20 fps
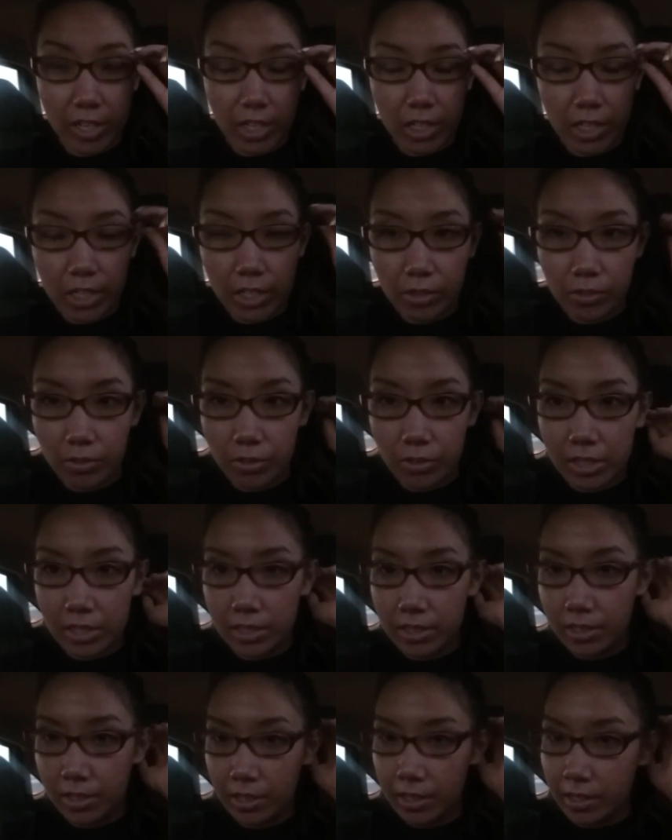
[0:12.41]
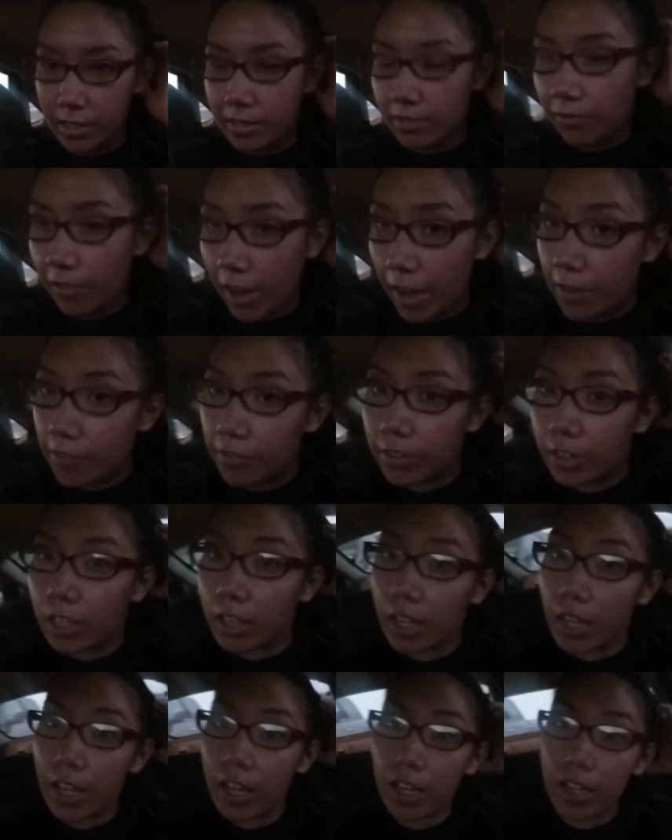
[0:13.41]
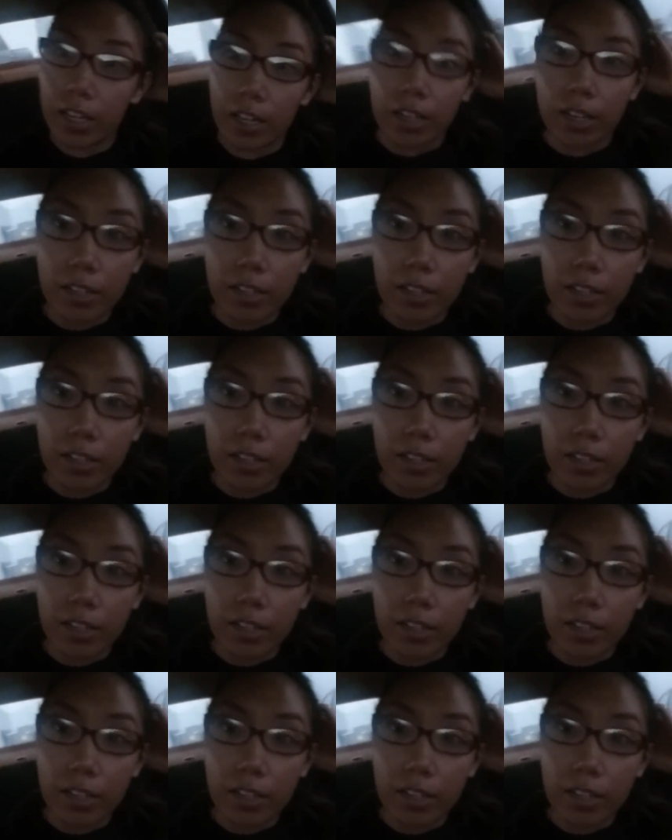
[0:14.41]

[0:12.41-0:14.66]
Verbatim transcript: right now because it's 5 o'clock.